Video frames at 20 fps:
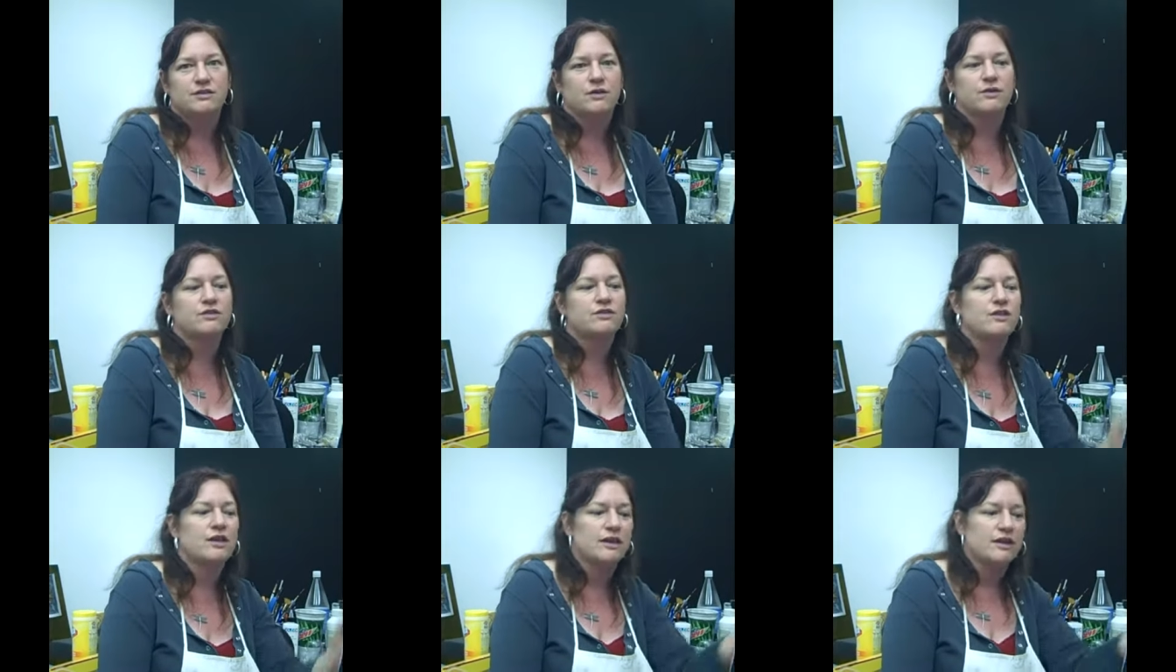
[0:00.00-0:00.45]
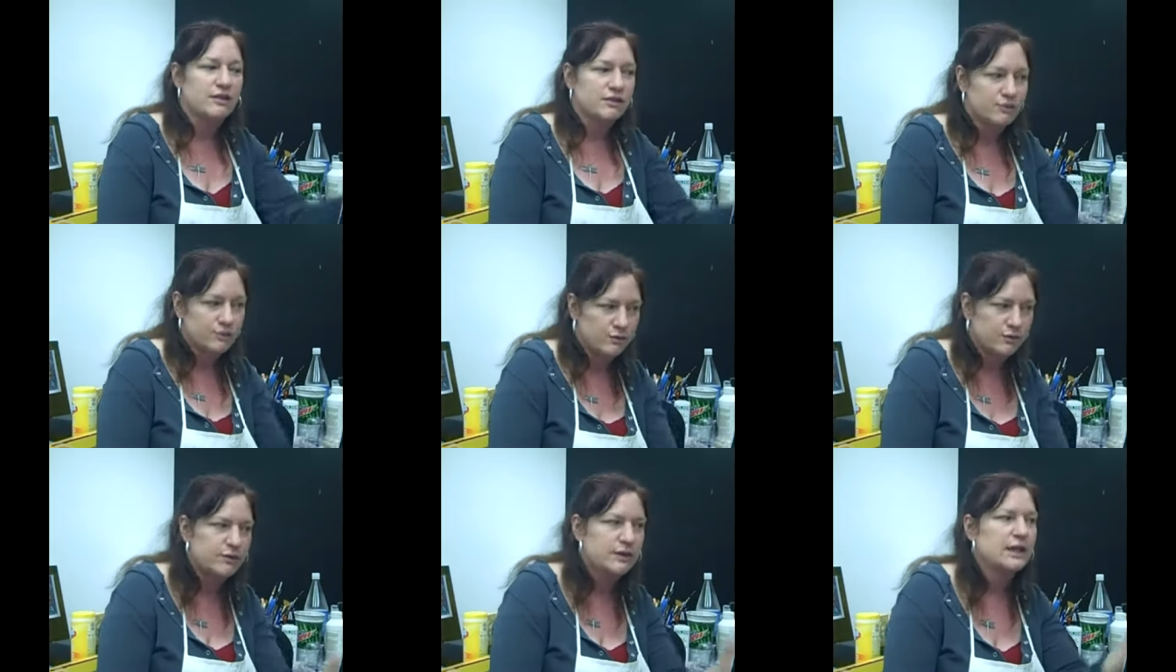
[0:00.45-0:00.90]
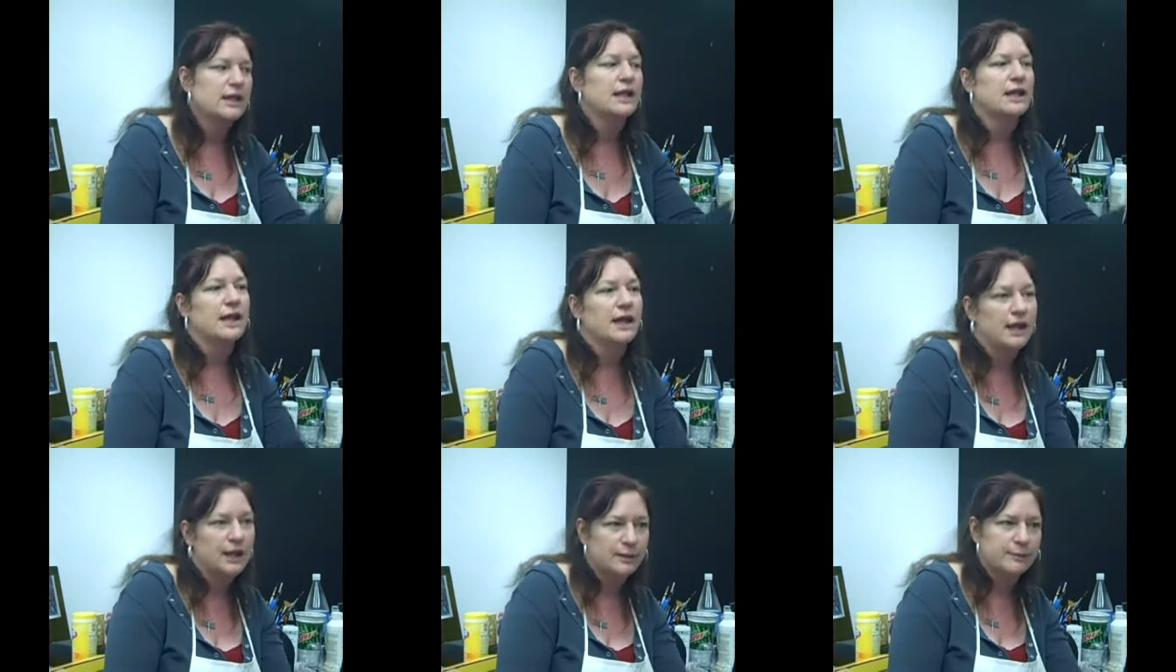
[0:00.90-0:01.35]
So I just kind of throw in
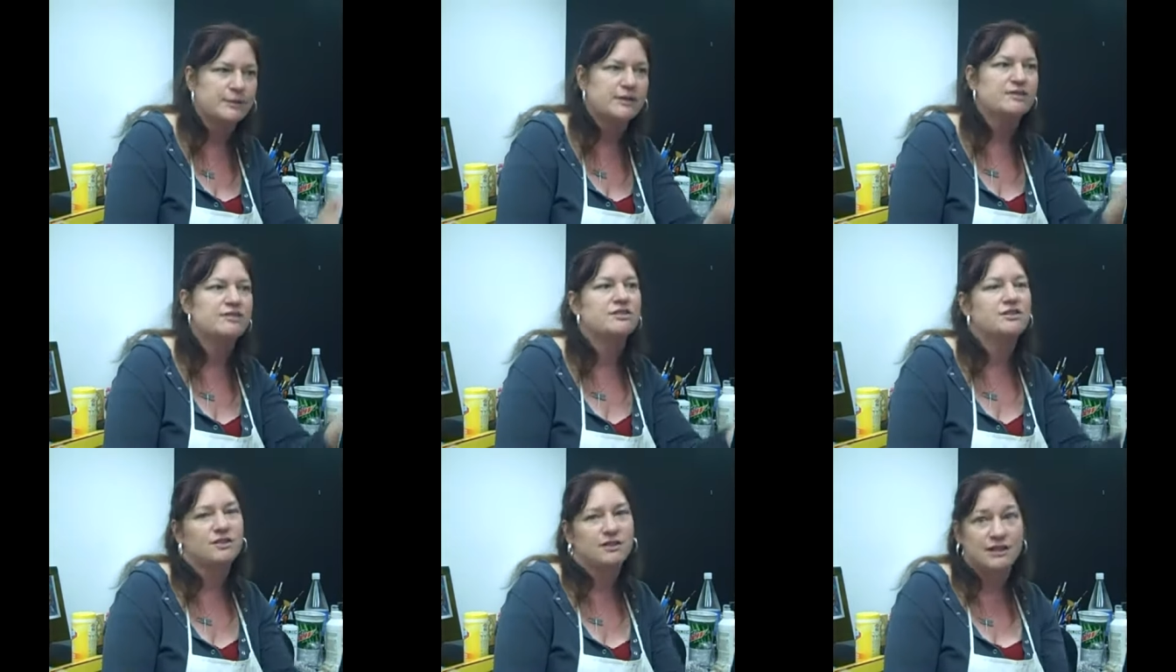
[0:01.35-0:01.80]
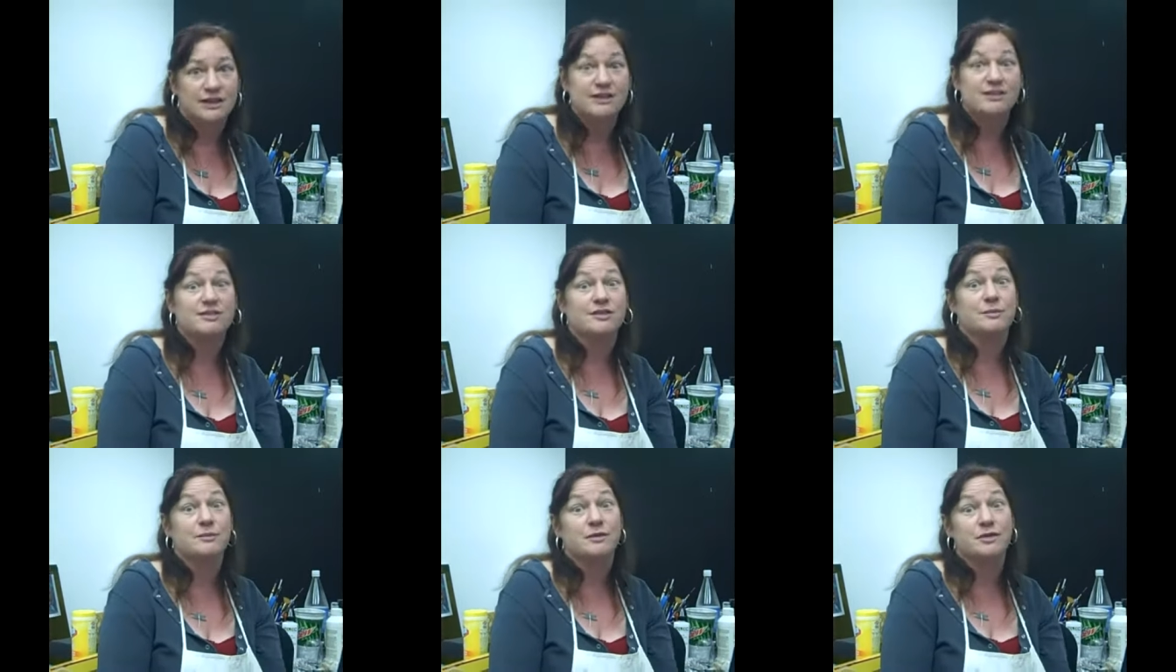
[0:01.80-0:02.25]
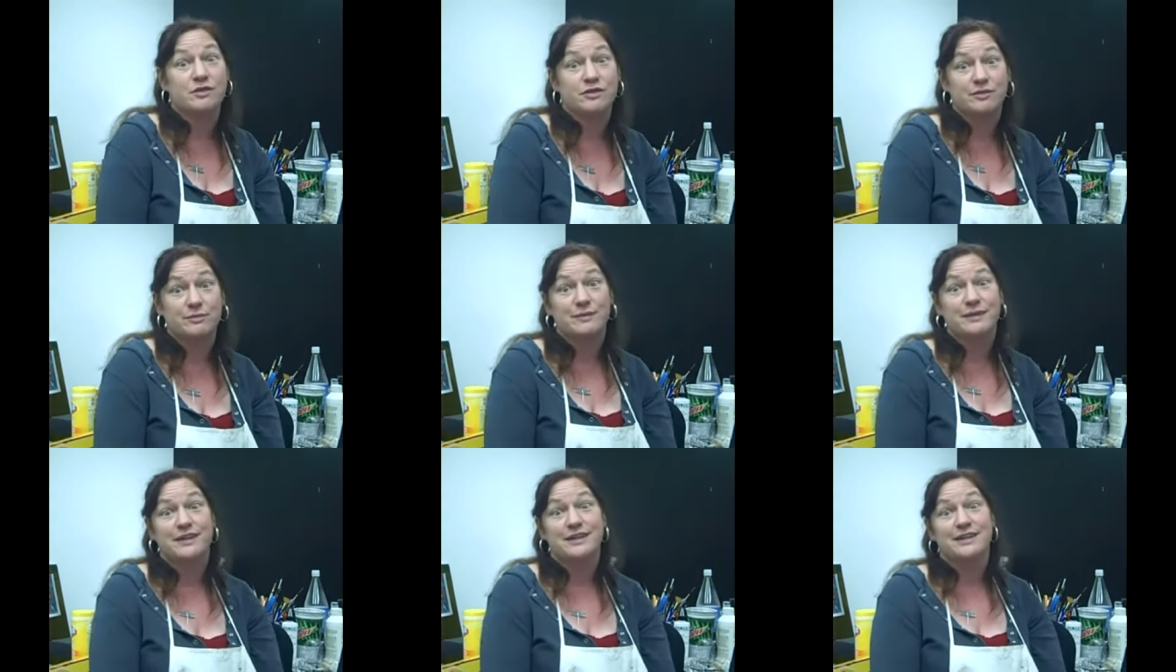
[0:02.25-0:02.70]
little elements to at least
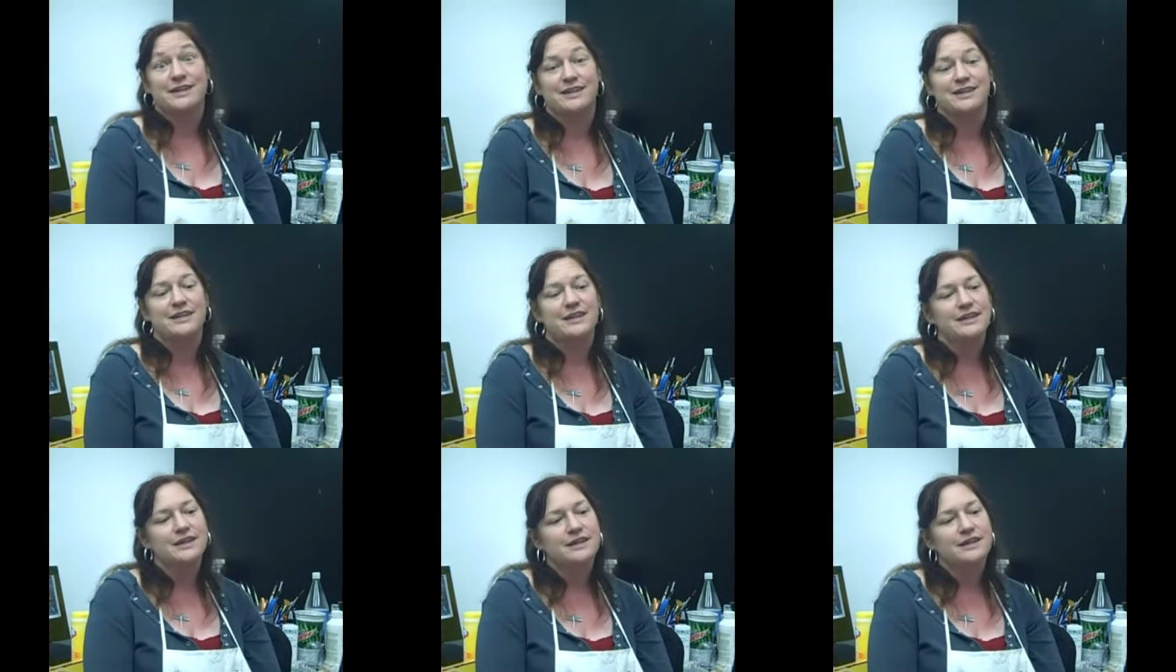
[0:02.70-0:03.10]
amuse me